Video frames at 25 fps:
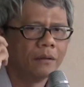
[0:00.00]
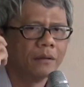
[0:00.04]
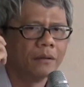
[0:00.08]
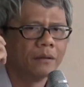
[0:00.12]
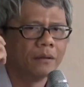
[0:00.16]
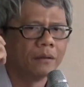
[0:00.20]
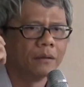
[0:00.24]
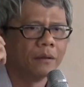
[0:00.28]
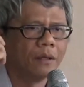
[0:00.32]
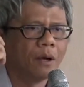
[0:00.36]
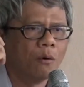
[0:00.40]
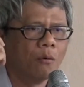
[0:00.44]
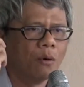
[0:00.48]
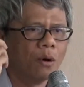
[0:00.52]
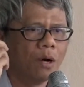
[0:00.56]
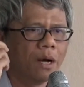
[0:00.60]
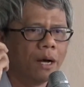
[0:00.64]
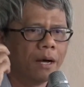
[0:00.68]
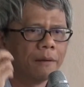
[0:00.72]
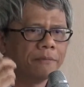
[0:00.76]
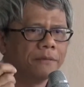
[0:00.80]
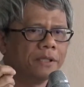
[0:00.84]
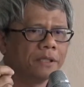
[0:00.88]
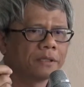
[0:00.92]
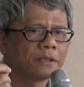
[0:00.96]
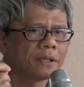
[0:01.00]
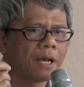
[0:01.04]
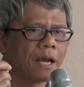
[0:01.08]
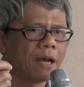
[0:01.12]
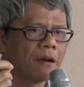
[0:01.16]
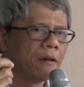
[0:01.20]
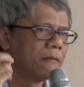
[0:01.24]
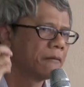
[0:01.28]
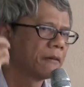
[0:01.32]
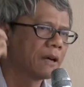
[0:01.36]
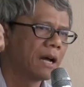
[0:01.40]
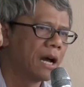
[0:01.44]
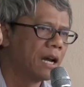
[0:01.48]
they will have this kind
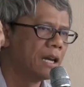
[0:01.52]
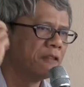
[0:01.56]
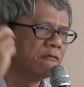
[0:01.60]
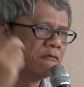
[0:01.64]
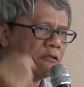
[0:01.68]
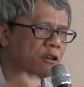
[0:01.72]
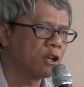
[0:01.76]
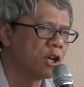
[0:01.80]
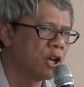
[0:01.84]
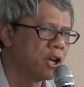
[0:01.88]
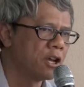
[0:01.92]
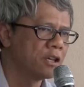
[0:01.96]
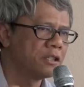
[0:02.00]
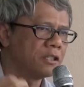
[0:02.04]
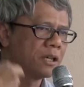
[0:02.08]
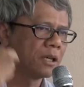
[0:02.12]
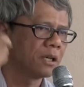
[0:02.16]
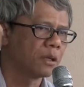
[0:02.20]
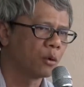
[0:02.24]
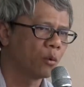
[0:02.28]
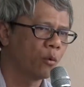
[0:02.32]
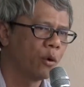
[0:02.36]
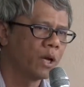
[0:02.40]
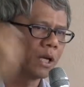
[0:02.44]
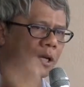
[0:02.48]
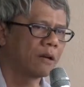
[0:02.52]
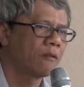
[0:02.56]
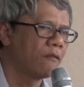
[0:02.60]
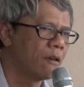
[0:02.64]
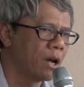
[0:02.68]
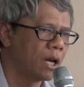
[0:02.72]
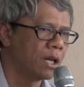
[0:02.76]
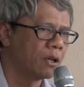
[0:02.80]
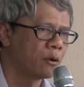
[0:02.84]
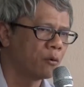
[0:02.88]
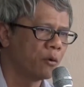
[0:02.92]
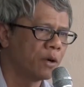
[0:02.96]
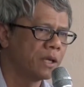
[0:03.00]
of qualification, quick
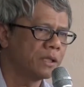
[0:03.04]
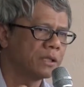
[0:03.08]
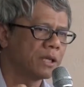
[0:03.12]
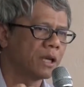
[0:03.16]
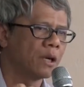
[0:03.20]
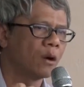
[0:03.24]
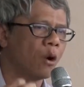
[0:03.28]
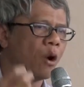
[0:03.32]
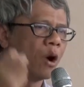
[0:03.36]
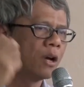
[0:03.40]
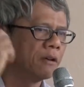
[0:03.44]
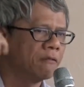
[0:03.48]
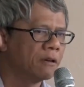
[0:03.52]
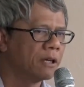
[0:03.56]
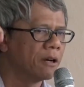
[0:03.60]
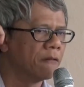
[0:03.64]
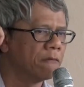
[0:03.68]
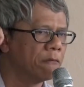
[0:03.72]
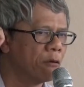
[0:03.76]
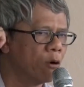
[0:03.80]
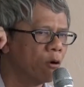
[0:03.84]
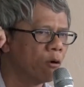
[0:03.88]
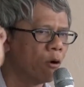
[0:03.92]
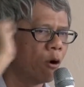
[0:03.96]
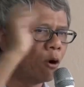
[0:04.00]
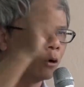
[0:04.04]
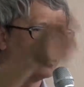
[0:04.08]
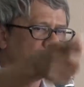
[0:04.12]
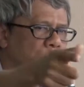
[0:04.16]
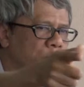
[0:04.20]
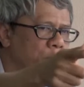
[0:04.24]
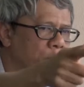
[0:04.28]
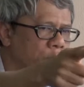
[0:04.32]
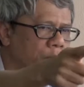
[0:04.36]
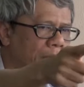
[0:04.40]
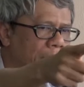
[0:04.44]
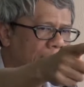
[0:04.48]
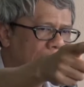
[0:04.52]
qualification, or even a phone call to
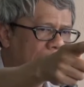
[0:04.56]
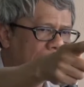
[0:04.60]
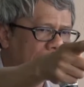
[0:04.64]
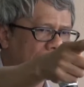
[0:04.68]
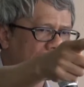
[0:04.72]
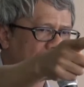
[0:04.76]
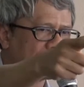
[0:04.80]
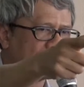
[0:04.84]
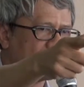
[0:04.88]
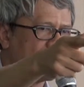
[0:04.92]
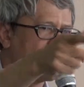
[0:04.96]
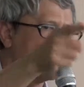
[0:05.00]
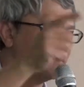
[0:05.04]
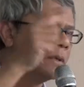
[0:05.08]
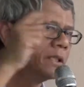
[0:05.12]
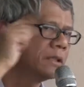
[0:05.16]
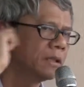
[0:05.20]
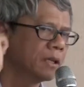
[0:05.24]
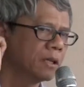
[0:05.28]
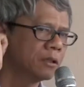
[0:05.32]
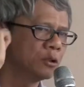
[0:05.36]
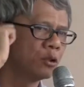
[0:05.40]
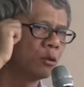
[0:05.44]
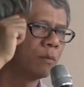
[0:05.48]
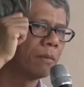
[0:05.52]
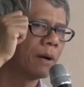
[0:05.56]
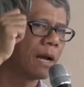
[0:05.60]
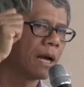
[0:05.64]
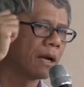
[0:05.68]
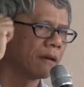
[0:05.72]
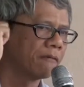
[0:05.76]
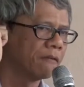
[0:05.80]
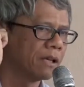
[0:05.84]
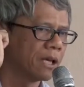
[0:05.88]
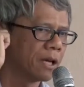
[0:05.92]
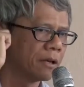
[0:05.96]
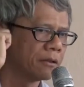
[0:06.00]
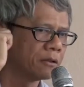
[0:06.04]
you directly. Oh, Mr. Suparak,
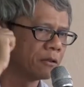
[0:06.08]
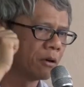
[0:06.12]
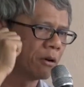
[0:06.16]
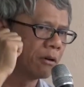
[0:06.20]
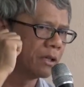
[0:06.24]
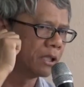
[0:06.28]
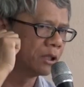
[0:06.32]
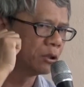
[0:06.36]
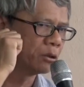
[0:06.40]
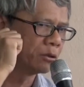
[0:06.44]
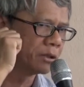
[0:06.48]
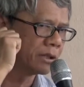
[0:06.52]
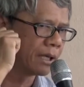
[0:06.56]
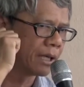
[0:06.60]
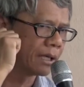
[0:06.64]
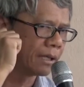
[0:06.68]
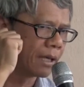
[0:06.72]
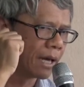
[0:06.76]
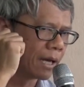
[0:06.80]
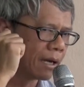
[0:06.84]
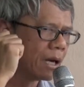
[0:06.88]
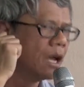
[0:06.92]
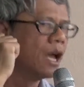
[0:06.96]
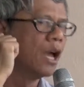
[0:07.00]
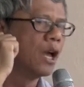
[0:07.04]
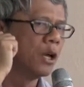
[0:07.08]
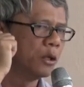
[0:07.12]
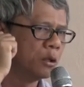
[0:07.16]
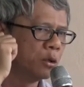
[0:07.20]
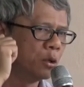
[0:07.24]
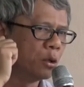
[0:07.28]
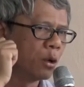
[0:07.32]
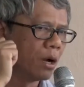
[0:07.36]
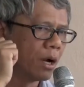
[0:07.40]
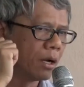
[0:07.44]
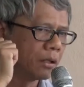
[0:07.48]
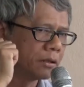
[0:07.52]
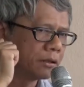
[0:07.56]
we are sorry to say that
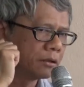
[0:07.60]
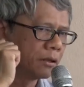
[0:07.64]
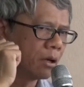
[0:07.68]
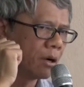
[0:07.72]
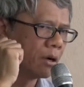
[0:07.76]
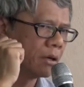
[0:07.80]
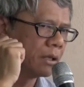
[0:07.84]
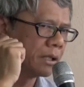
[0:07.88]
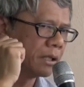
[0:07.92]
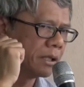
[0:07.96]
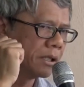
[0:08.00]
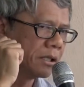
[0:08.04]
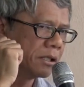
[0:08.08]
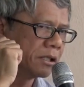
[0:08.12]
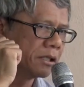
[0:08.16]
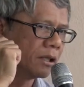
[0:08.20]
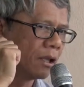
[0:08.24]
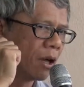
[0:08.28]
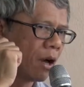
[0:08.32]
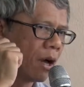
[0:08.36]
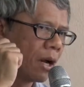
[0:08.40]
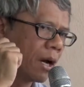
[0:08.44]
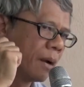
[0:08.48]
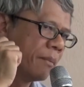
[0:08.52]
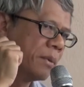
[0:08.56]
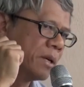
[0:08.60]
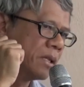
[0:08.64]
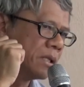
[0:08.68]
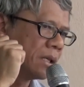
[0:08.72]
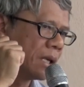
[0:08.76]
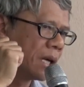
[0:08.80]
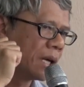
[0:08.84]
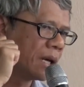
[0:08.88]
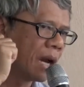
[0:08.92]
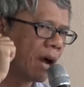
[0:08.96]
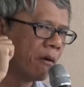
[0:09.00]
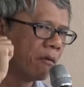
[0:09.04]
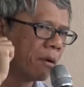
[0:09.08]
your story is not
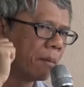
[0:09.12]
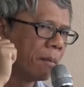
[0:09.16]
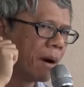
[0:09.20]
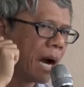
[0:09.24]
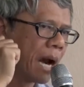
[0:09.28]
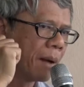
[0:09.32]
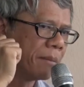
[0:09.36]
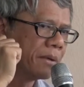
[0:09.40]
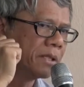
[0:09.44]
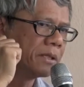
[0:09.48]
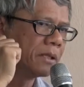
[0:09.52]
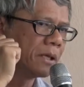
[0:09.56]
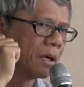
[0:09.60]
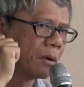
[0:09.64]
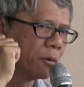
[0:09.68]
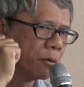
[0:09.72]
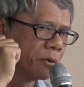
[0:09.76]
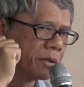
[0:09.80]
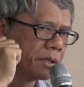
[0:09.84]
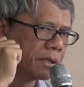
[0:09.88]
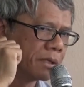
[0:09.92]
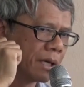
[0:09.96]
appreciated. Our Prime Minister Hun